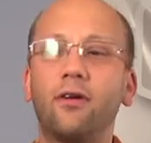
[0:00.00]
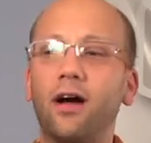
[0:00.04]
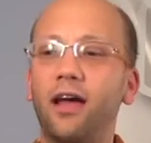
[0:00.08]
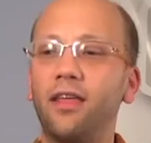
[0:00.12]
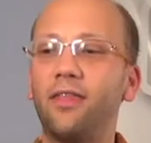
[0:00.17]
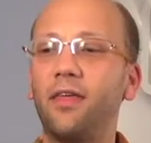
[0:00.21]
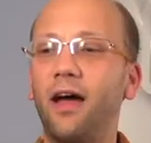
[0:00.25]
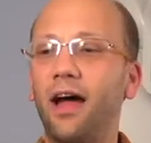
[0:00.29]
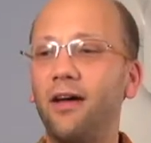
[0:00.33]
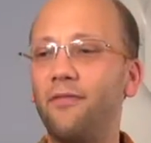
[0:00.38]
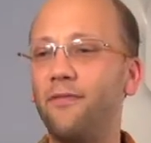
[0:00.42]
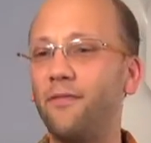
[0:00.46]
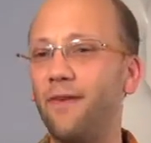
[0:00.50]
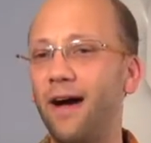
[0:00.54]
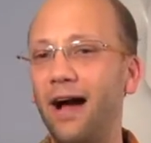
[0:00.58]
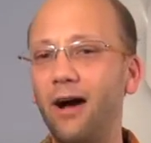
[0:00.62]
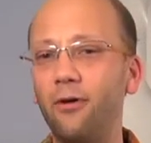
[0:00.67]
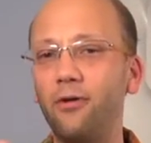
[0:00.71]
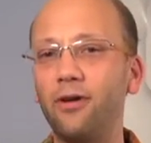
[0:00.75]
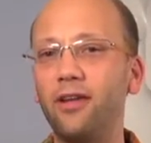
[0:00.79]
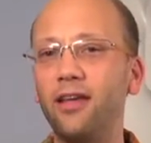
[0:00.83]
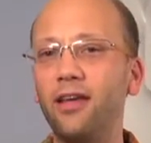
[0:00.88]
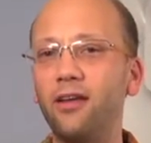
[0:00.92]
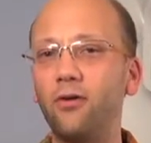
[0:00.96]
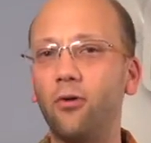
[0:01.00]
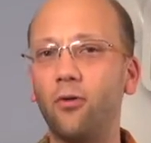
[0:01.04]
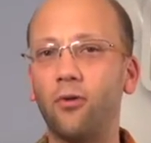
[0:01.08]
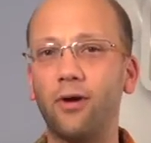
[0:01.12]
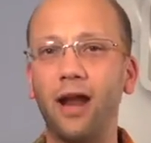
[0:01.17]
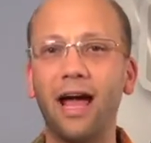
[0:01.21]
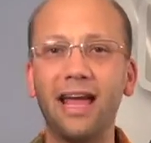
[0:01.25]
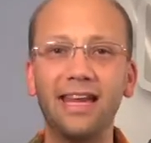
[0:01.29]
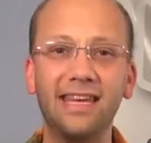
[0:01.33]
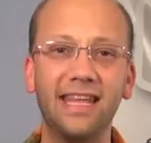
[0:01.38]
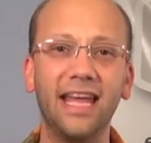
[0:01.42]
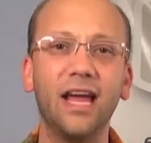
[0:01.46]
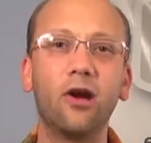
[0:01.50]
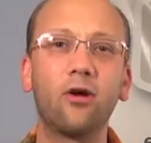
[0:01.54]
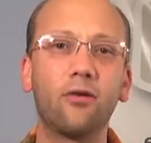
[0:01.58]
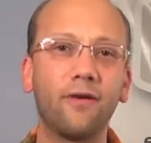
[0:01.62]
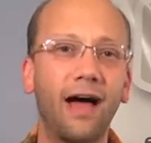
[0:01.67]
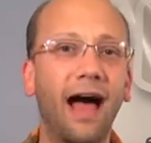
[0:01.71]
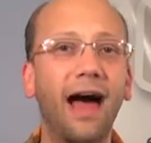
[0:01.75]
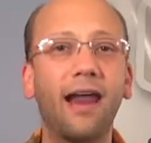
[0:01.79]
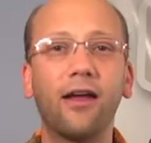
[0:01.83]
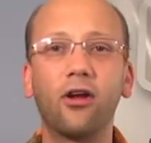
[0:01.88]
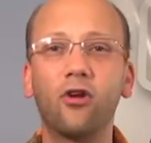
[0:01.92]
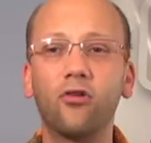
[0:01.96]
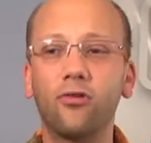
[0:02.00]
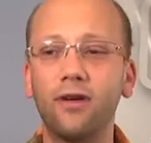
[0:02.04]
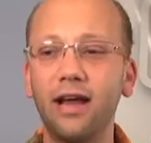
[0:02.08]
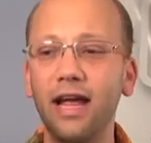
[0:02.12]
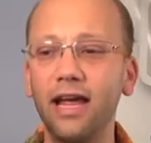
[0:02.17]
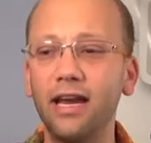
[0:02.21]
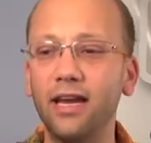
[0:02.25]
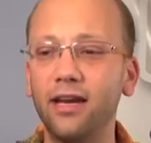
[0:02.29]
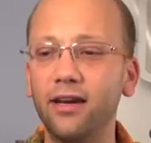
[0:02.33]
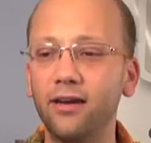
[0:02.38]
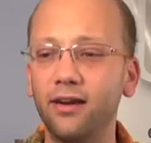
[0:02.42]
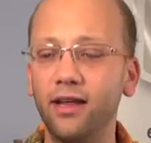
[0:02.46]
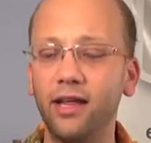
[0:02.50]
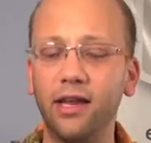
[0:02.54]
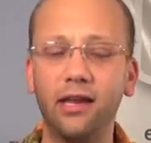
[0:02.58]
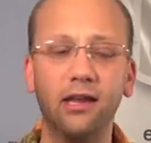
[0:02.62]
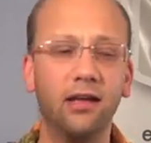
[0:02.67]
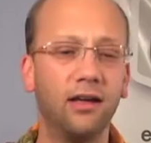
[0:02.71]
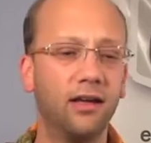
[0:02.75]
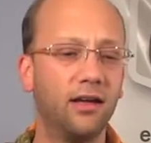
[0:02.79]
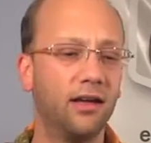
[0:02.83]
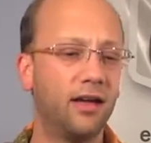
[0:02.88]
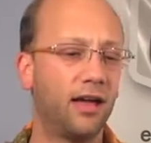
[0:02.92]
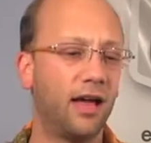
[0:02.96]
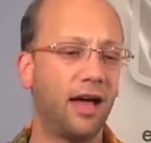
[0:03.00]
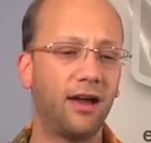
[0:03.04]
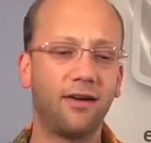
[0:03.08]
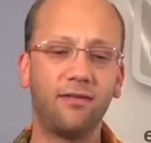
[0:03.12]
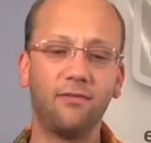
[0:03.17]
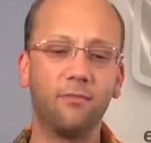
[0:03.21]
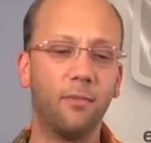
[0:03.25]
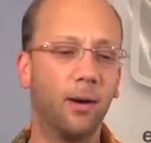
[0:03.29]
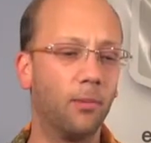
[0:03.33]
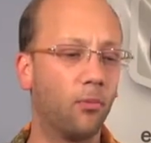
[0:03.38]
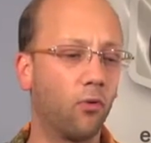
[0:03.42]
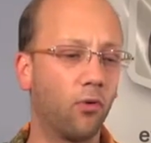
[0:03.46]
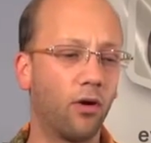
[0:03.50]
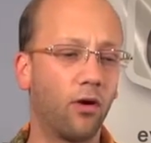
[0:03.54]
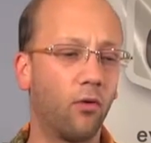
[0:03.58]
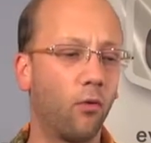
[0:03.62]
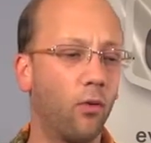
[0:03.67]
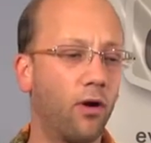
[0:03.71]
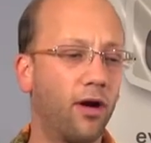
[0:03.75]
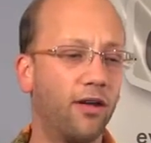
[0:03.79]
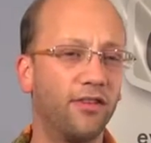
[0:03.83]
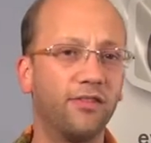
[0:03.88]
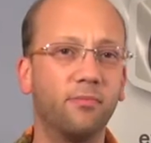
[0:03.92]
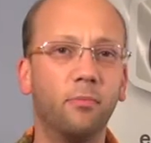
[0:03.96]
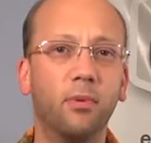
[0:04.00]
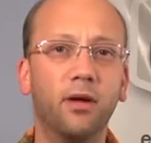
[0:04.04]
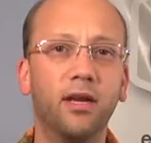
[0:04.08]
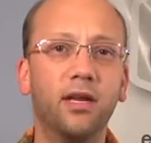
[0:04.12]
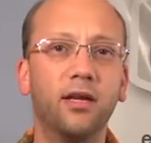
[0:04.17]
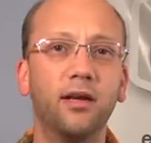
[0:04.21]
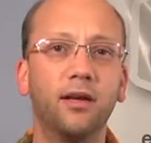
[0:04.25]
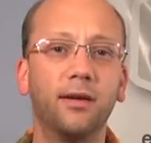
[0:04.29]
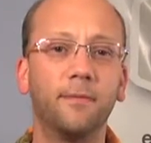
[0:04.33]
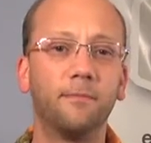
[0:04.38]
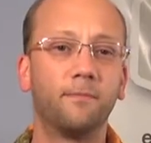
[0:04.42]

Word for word: I found it or an idea of how to create it, and I don't even remember where it was, but